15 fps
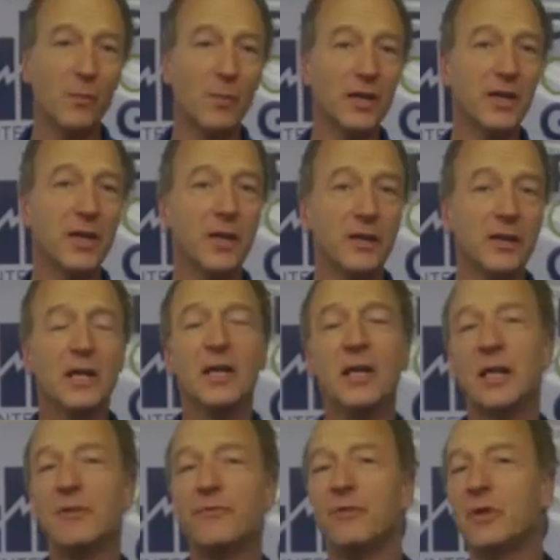But again,
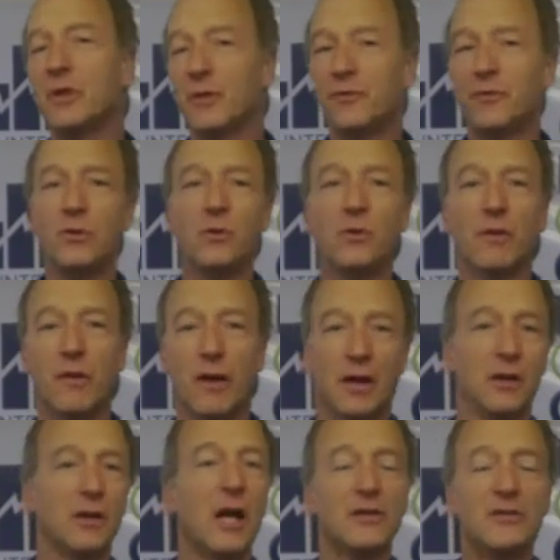if you've
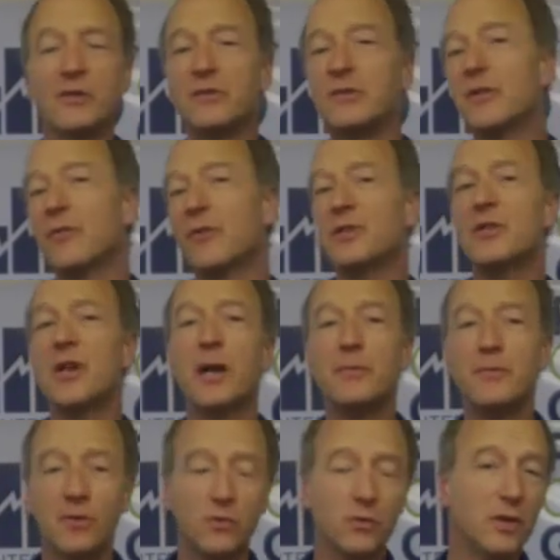got lots of different
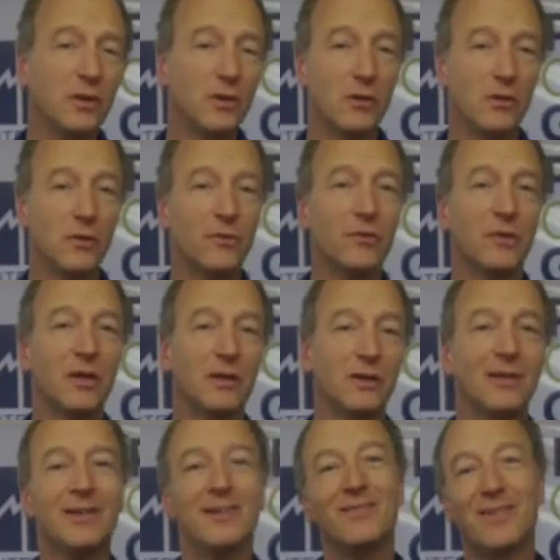types of wheels,
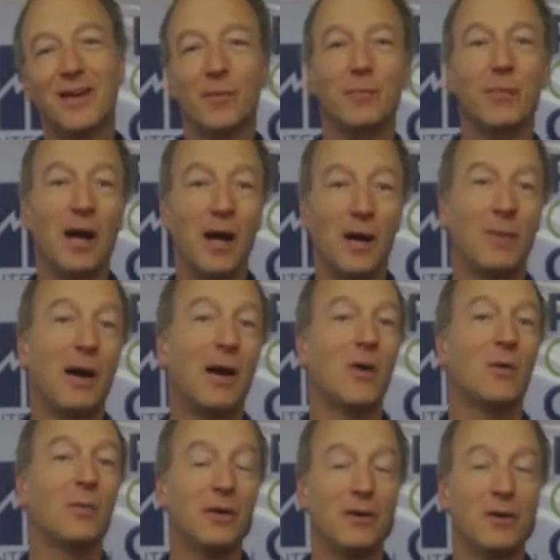then you've got to buy a
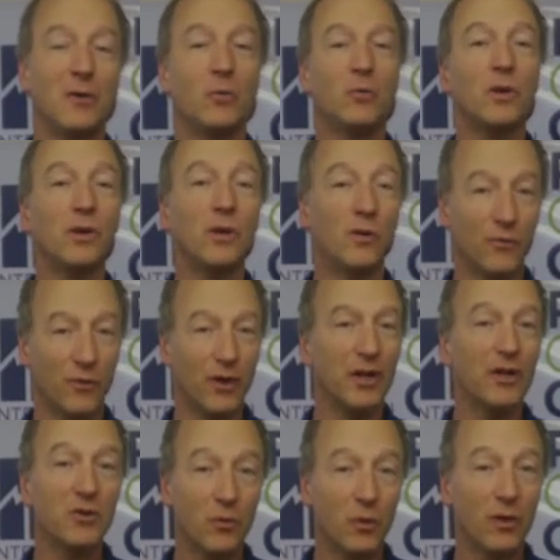power meter wheel for
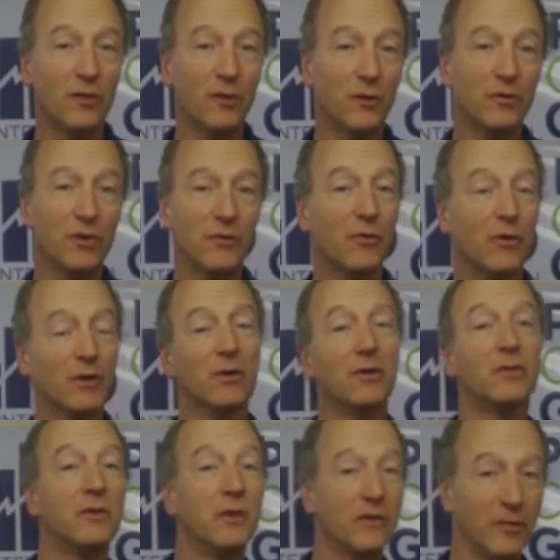each one of those
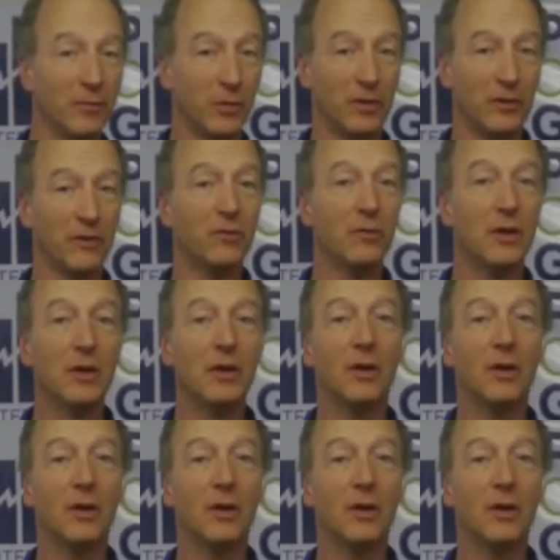different disciplines